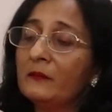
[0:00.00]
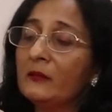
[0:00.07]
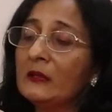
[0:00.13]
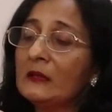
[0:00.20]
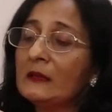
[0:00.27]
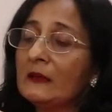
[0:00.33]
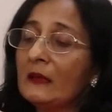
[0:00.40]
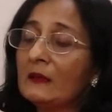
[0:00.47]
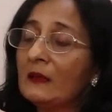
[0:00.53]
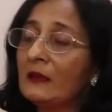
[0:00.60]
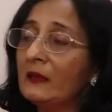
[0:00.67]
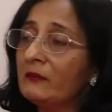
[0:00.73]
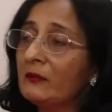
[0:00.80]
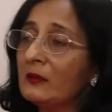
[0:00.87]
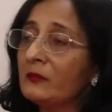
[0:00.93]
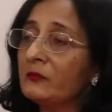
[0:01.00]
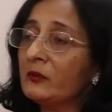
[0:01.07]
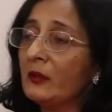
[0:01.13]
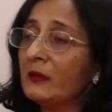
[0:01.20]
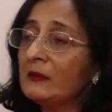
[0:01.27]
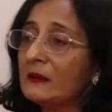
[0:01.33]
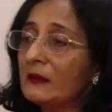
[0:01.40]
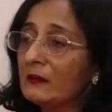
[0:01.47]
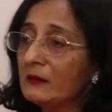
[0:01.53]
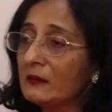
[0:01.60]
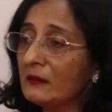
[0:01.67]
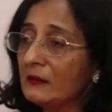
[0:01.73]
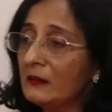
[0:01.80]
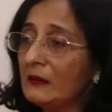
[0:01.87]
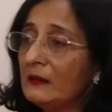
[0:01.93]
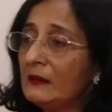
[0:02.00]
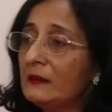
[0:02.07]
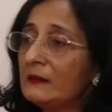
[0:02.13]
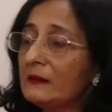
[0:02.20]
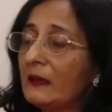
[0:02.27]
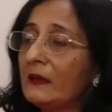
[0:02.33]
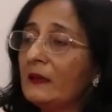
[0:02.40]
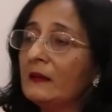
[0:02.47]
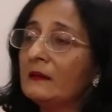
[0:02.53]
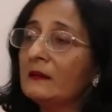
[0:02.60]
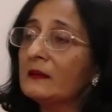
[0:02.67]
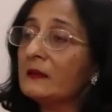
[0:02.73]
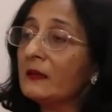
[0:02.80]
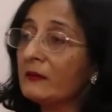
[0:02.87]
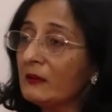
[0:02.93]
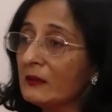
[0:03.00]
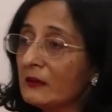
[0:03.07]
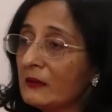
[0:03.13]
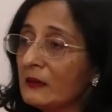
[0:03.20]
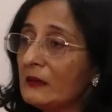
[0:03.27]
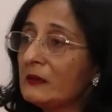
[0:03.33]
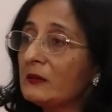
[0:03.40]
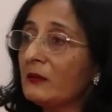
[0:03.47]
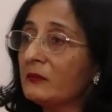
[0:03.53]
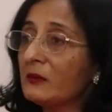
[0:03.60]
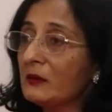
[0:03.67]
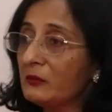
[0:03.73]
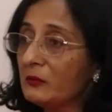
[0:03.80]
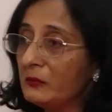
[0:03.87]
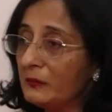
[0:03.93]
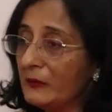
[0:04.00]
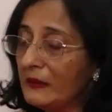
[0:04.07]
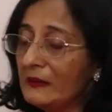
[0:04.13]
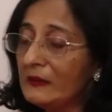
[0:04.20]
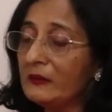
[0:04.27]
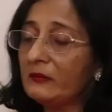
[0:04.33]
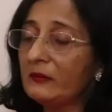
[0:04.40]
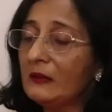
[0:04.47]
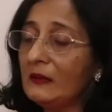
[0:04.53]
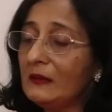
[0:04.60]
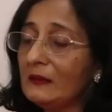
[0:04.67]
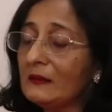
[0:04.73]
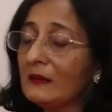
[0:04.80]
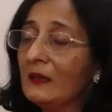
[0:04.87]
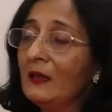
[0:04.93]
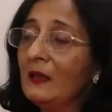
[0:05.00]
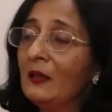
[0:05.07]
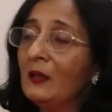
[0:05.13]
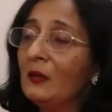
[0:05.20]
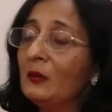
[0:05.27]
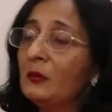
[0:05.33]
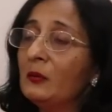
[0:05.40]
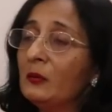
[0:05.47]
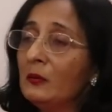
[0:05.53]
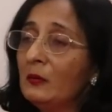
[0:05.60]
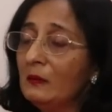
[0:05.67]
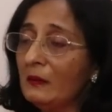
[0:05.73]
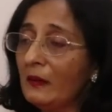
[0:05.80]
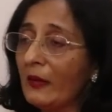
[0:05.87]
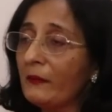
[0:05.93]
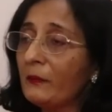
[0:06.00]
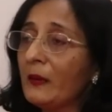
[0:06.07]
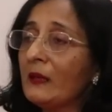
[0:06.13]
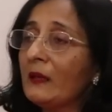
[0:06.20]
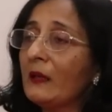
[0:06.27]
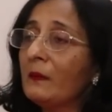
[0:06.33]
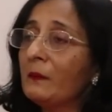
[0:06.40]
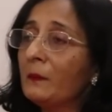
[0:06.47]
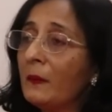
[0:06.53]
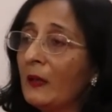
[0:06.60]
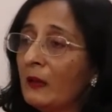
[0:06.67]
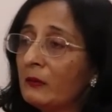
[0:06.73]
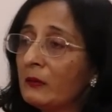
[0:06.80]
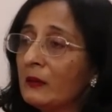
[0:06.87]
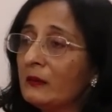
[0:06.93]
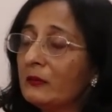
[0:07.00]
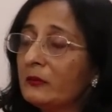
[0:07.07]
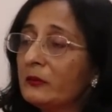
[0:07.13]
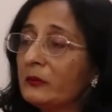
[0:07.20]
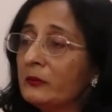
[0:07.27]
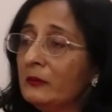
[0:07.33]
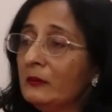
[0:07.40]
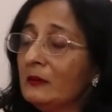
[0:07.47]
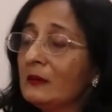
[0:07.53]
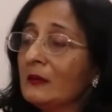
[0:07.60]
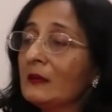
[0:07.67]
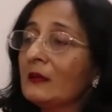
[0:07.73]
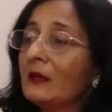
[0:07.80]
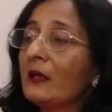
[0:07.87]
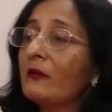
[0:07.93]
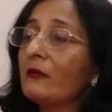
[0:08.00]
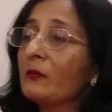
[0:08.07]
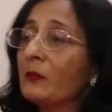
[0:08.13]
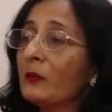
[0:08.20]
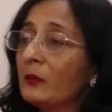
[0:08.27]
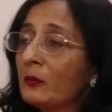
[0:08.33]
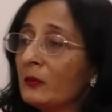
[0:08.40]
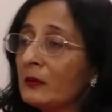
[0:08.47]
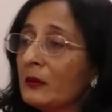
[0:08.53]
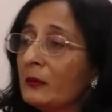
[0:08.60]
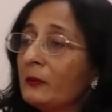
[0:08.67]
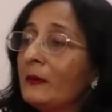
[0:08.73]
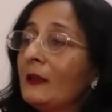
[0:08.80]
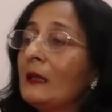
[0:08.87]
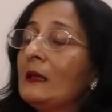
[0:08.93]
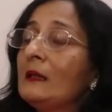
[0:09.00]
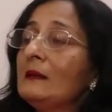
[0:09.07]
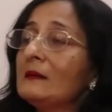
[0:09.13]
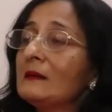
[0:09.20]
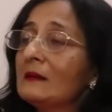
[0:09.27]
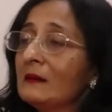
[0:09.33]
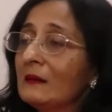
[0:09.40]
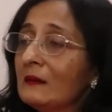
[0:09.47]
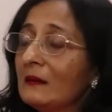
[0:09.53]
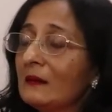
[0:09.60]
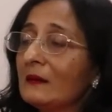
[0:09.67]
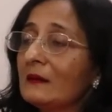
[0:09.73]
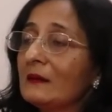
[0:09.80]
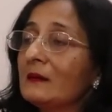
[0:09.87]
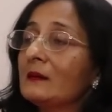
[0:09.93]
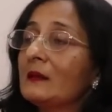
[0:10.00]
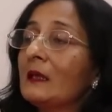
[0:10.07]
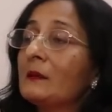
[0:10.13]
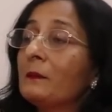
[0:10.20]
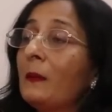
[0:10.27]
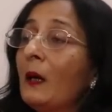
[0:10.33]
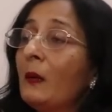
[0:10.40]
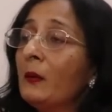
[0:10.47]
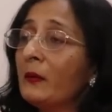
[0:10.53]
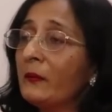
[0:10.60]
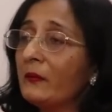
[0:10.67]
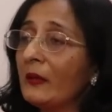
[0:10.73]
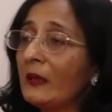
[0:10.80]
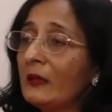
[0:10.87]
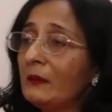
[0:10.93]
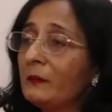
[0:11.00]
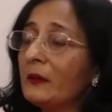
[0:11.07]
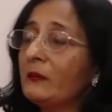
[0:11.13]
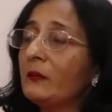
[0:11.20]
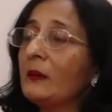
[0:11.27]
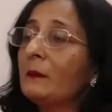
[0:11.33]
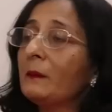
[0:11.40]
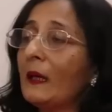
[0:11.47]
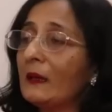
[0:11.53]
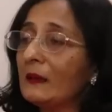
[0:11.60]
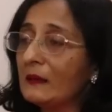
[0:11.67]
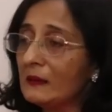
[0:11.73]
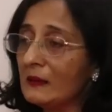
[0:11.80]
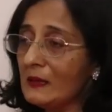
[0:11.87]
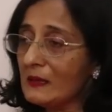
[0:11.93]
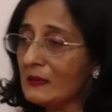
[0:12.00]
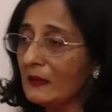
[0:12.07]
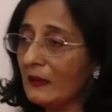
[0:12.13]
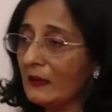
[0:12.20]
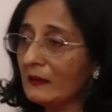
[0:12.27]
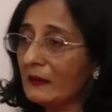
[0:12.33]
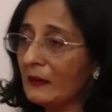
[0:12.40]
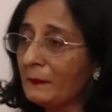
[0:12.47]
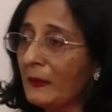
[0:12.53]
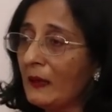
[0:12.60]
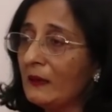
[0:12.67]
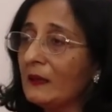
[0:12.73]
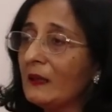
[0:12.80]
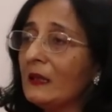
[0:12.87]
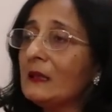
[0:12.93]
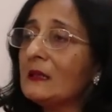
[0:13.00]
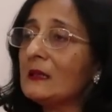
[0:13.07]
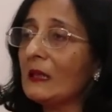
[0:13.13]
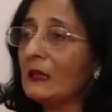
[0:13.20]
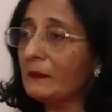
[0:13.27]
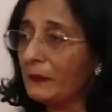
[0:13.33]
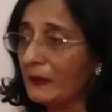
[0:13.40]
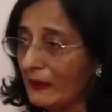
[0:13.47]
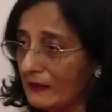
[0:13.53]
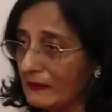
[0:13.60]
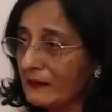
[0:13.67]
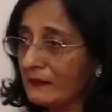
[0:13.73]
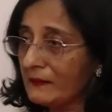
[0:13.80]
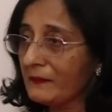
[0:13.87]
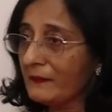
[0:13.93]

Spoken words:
which is at the level of joint secretaries and the secretaries of the two ministries, who have been empowered to explore the ways that power trade between Bangladesh and Nepal can take place.